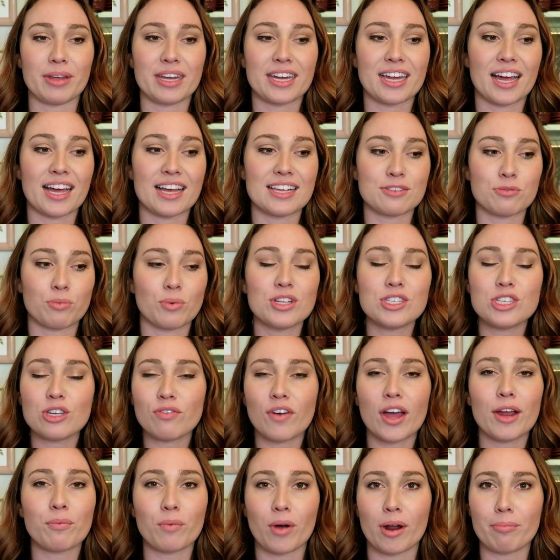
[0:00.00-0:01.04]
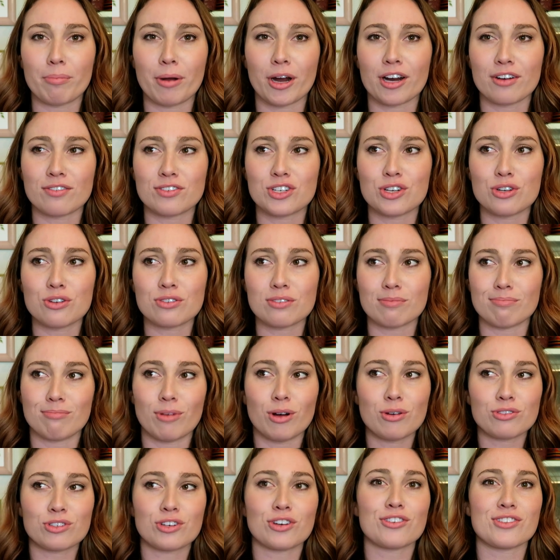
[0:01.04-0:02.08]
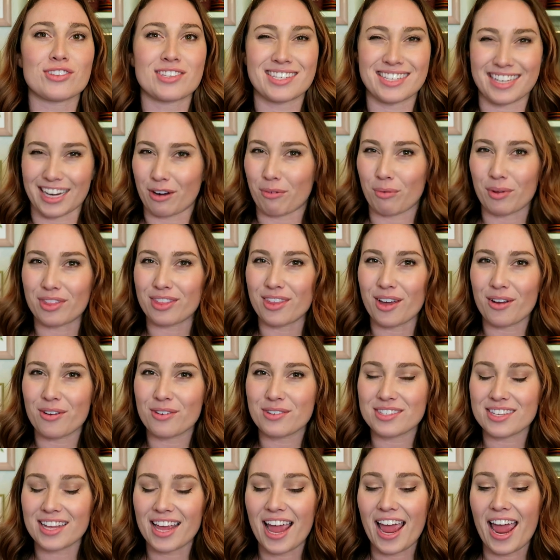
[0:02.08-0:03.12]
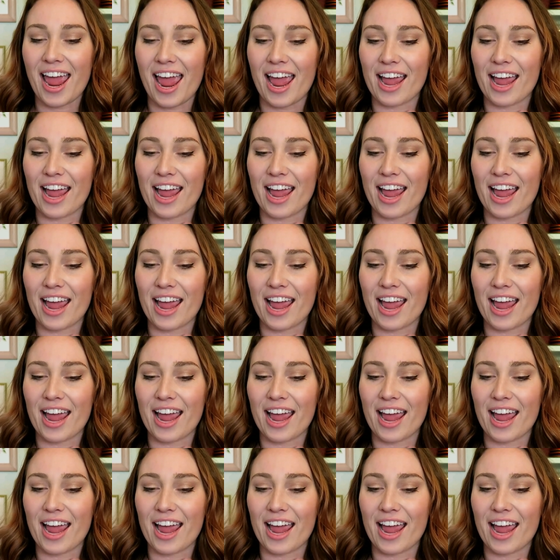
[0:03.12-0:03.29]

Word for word: because once you find one pair of shoes, most girls stick with those.